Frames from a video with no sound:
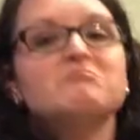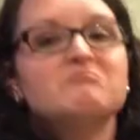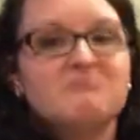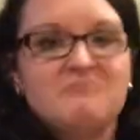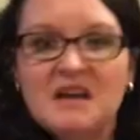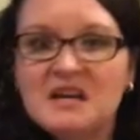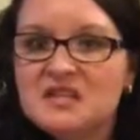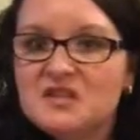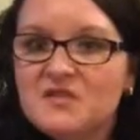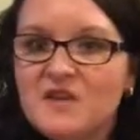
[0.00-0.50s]

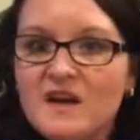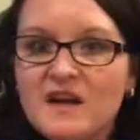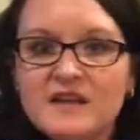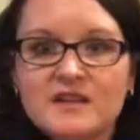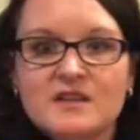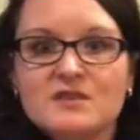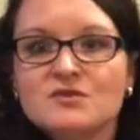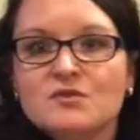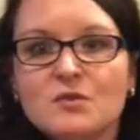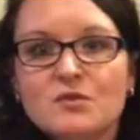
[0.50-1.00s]
That's fine,
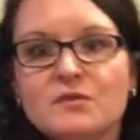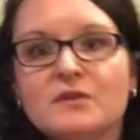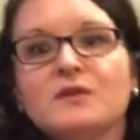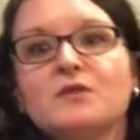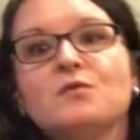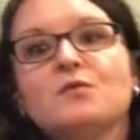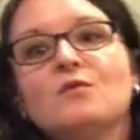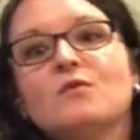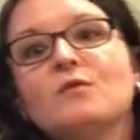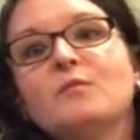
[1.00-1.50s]
that's totally
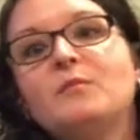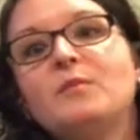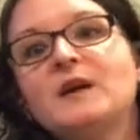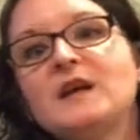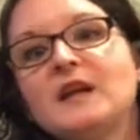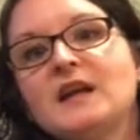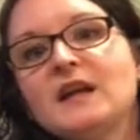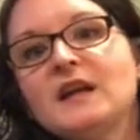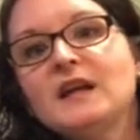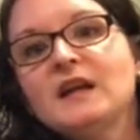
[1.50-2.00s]
cool,
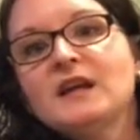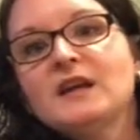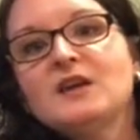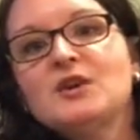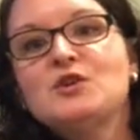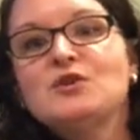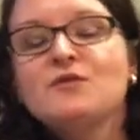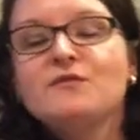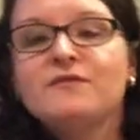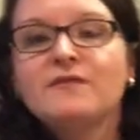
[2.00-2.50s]
but
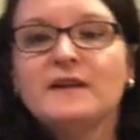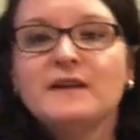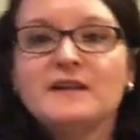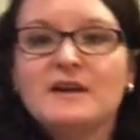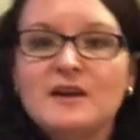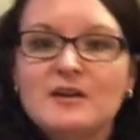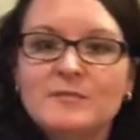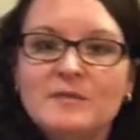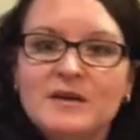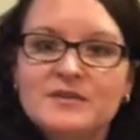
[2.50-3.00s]
do find
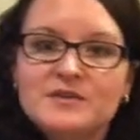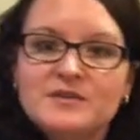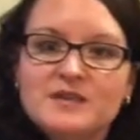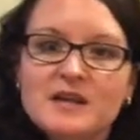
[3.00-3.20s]
out about their